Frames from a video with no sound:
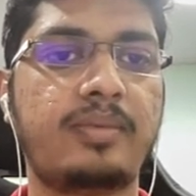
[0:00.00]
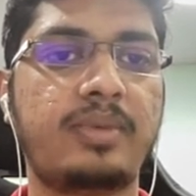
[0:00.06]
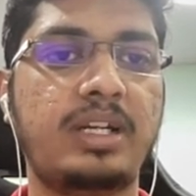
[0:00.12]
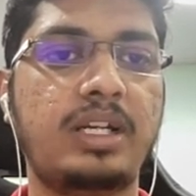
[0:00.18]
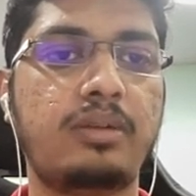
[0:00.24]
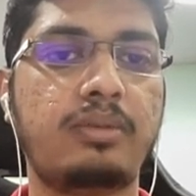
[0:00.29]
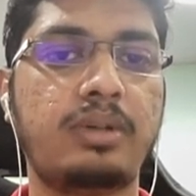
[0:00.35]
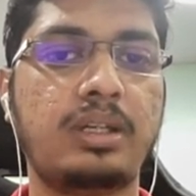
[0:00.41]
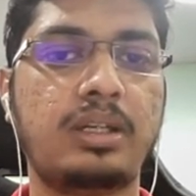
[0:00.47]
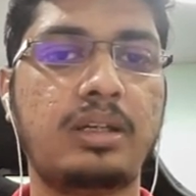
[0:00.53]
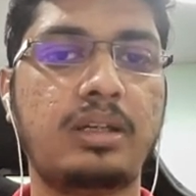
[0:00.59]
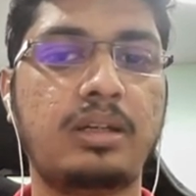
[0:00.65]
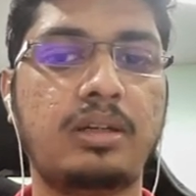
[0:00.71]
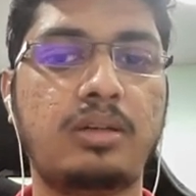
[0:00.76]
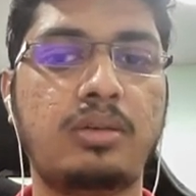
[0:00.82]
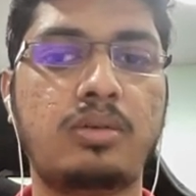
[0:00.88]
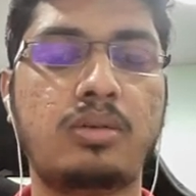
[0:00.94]
It
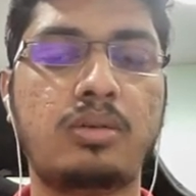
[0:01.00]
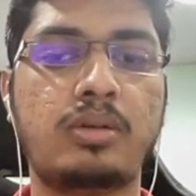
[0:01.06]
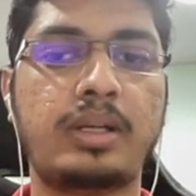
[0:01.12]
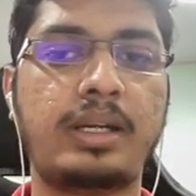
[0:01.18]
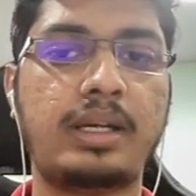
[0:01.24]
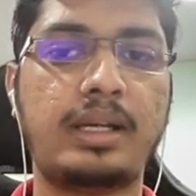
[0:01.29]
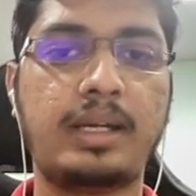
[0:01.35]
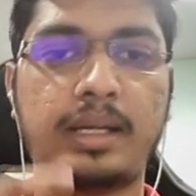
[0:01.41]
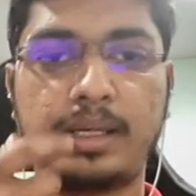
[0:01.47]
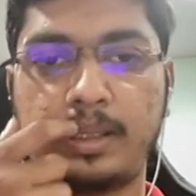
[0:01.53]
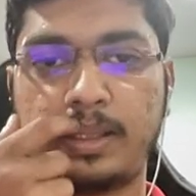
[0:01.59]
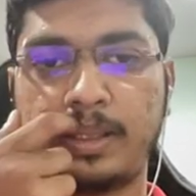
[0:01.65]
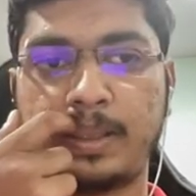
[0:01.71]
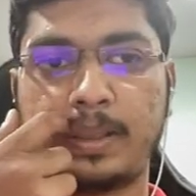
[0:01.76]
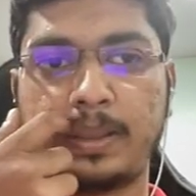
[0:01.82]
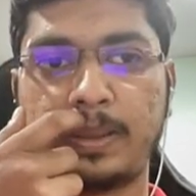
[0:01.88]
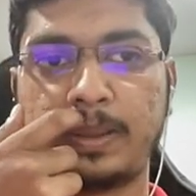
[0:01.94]
will go ahead and